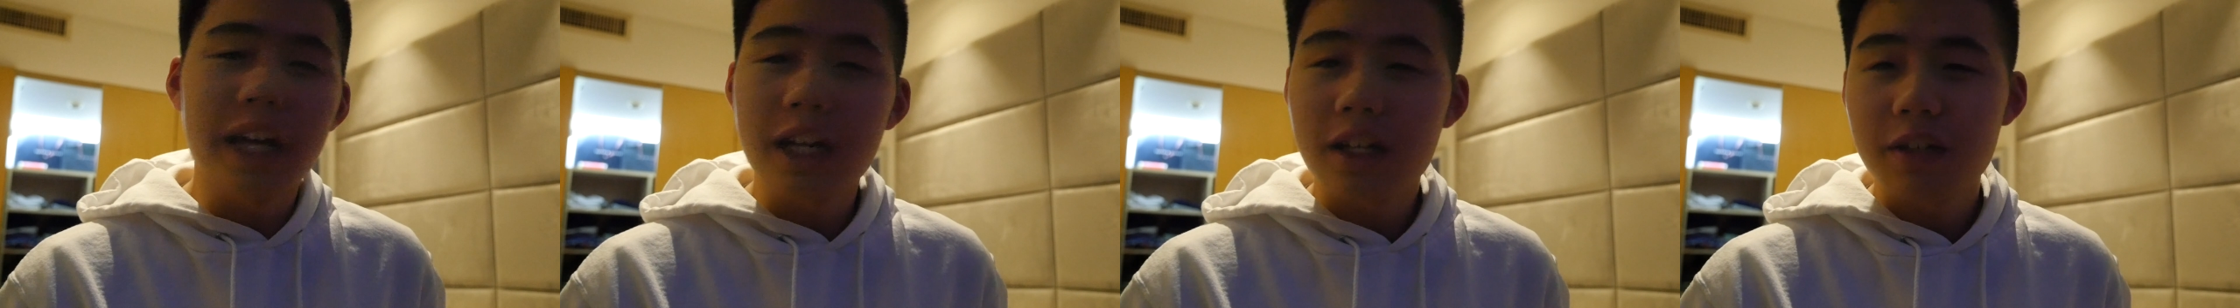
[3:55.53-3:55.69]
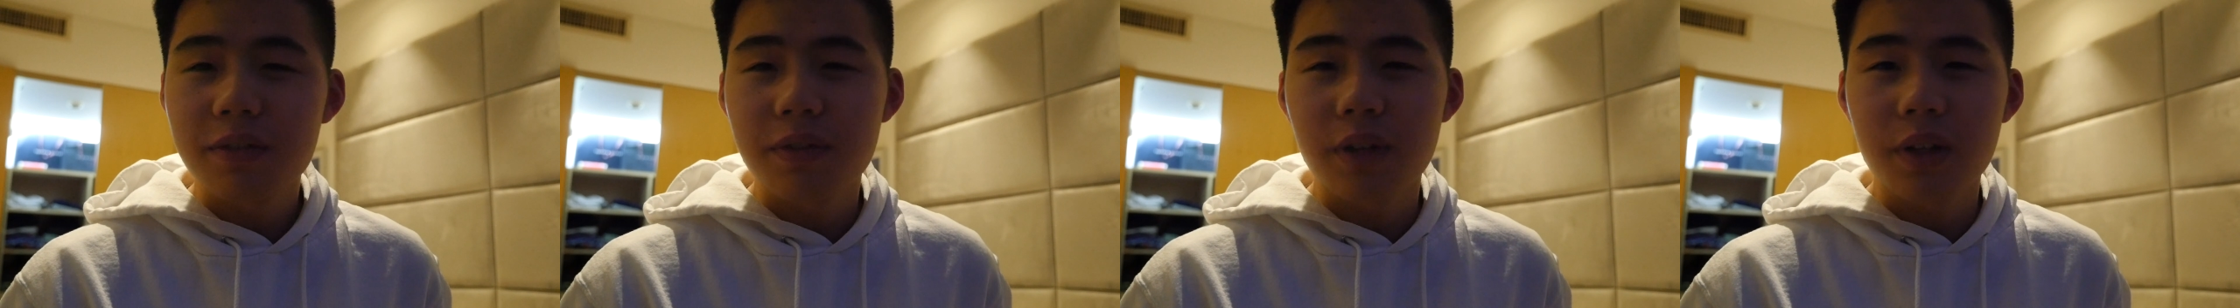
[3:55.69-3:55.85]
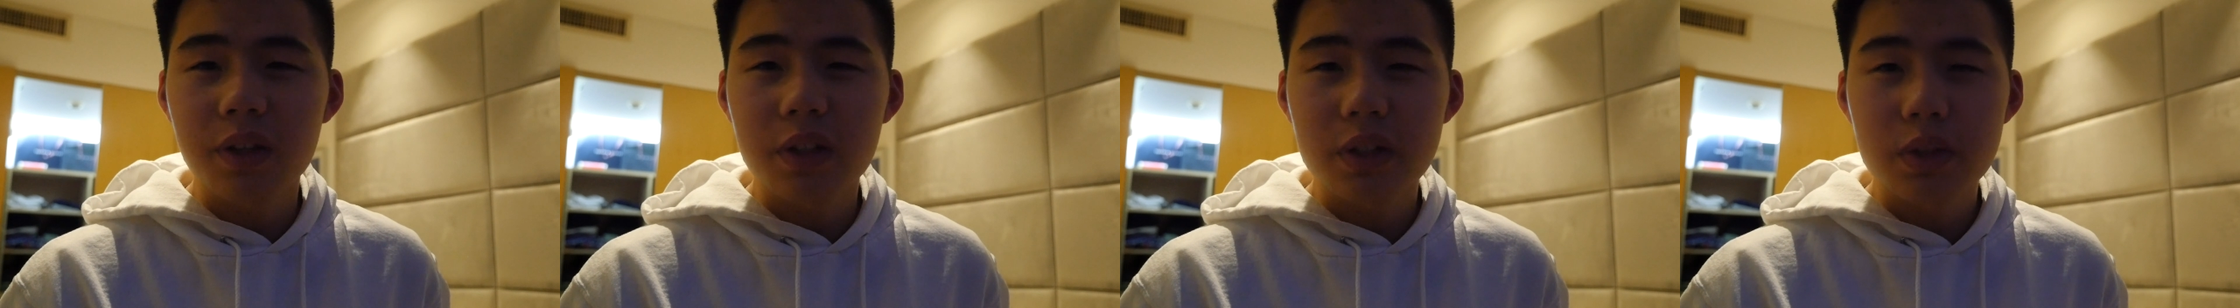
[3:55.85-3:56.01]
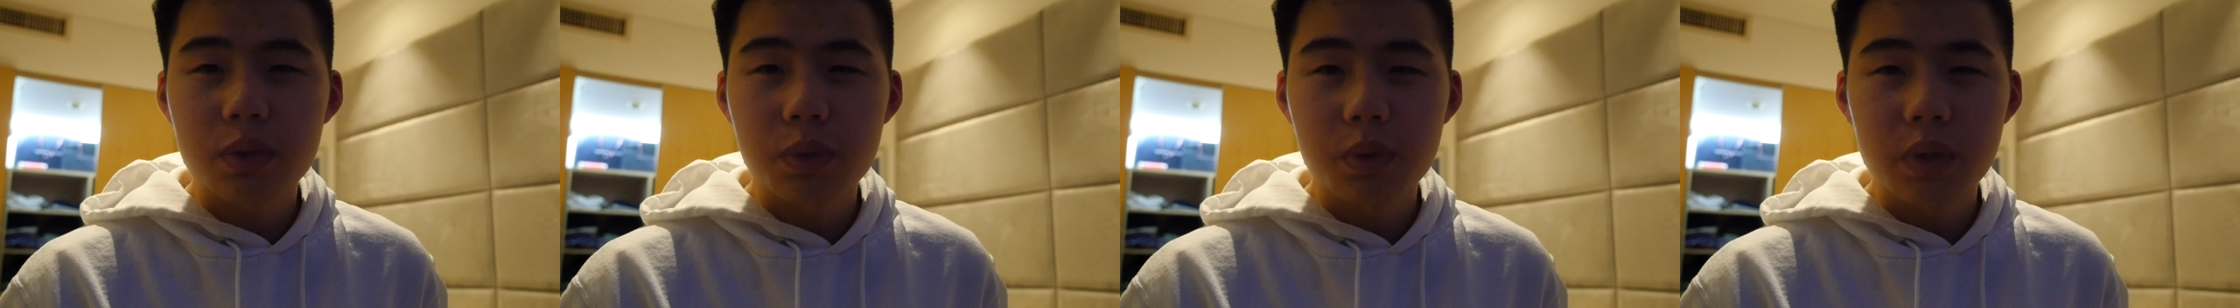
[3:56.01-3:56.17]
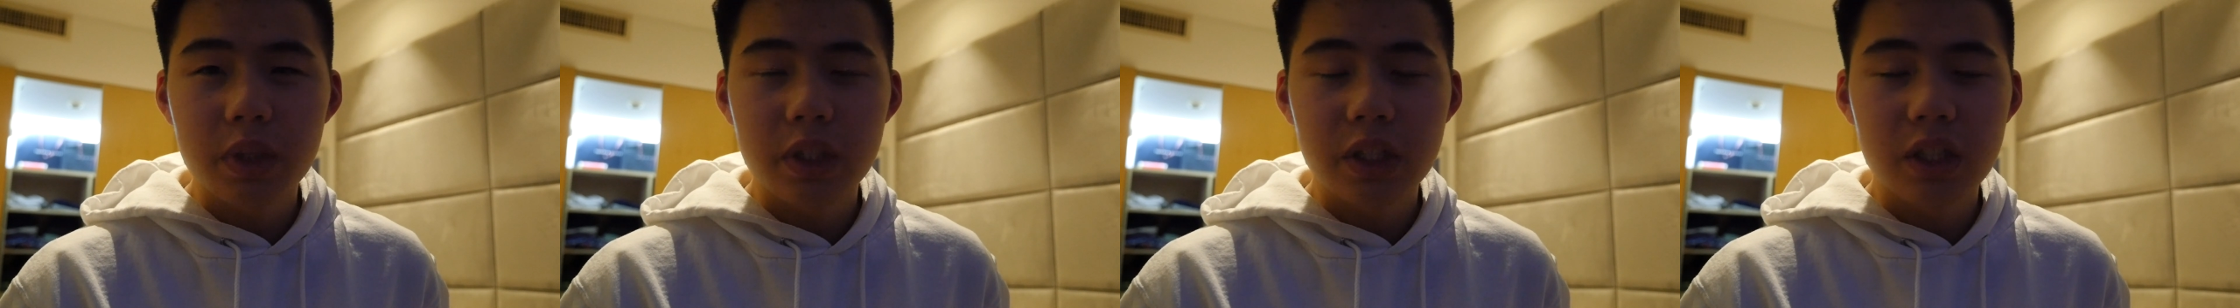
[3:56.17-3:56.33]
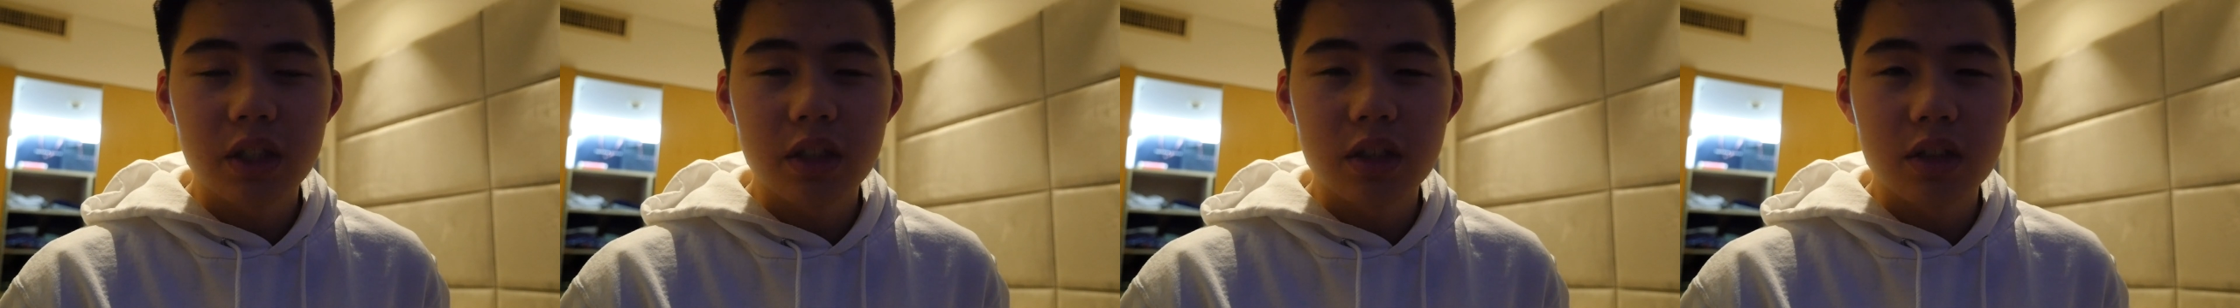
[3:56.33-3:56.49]
And I found this
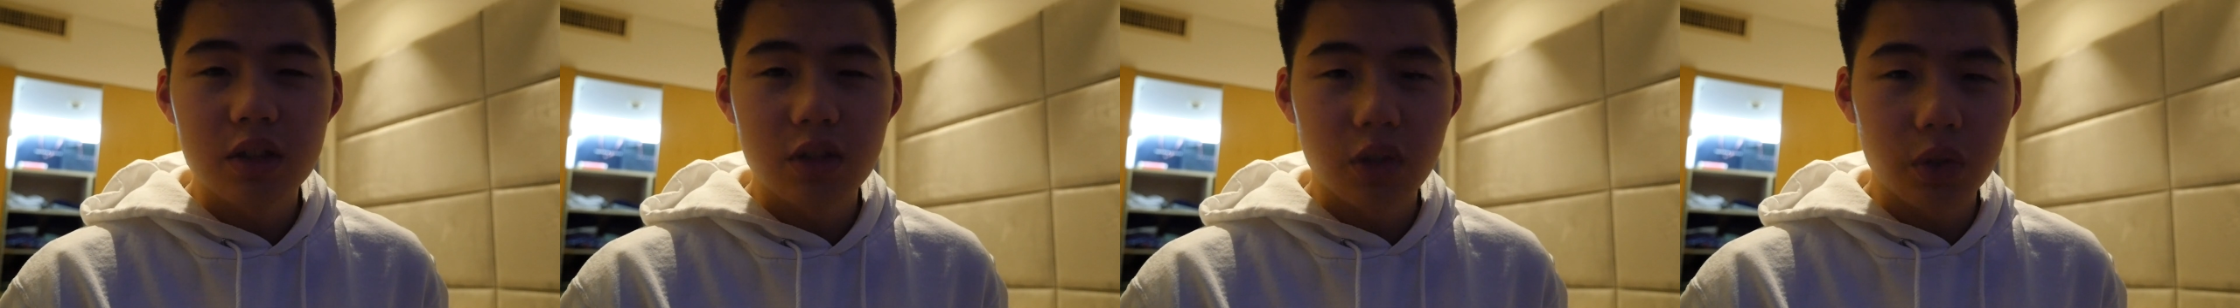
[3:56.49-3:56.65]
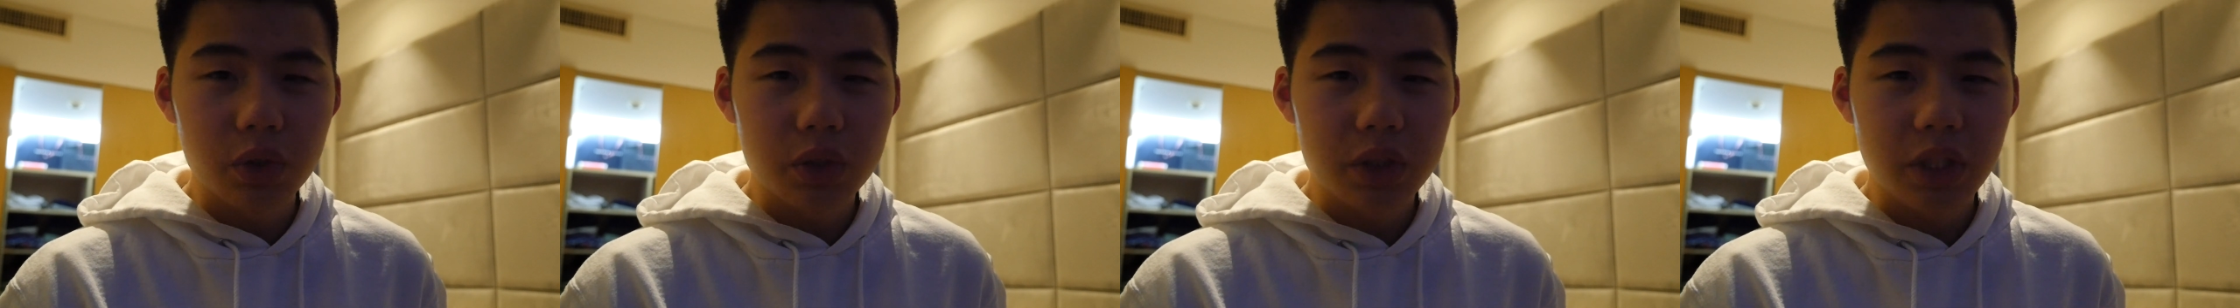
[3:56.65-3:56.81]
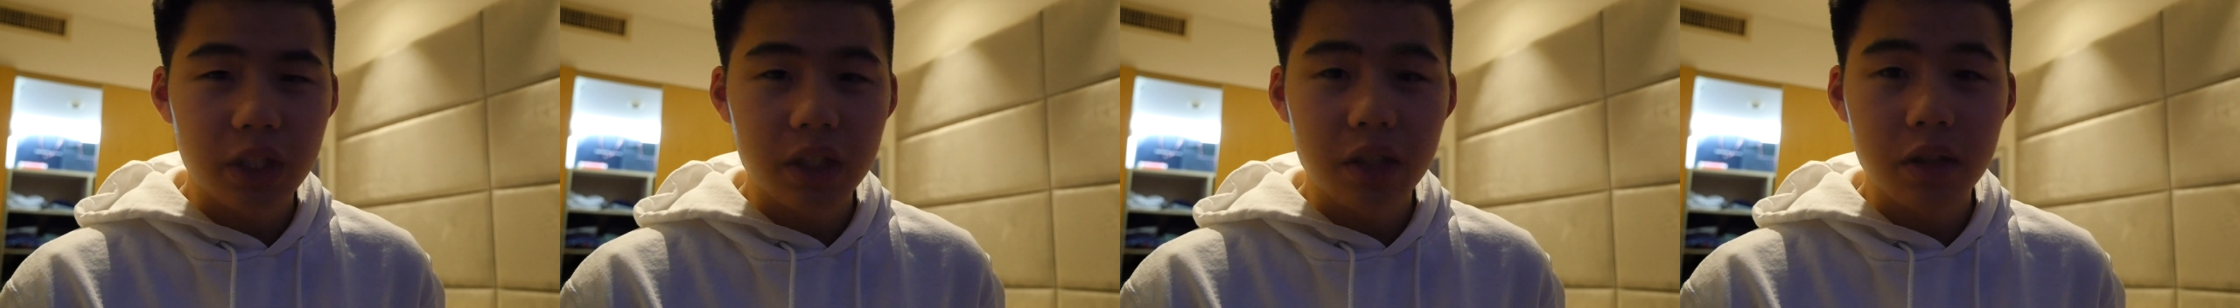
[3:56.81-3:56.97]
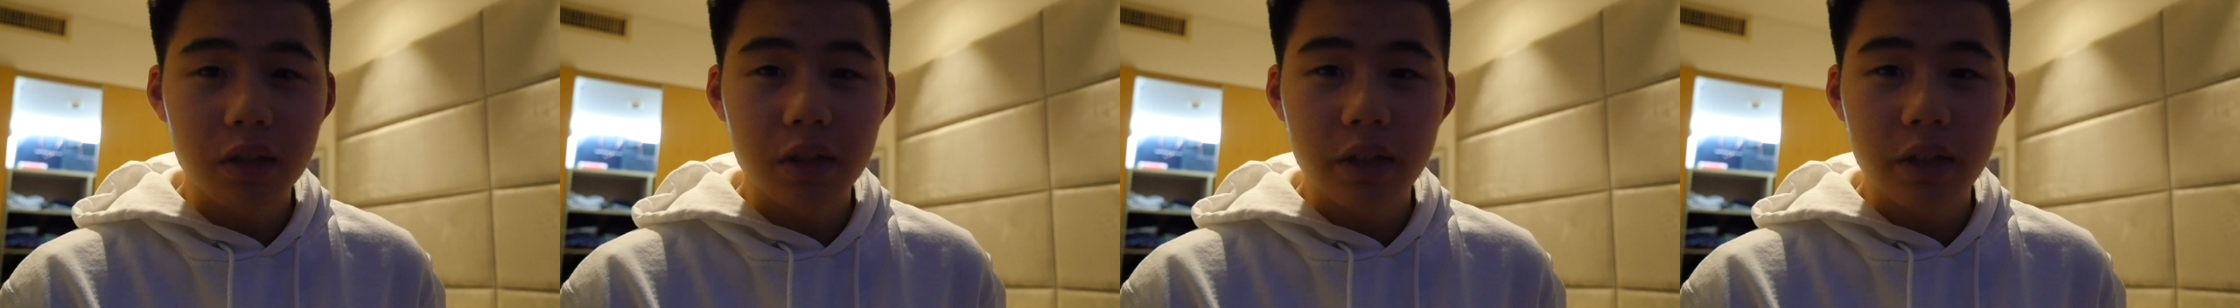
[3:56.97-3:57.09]
really good dulce de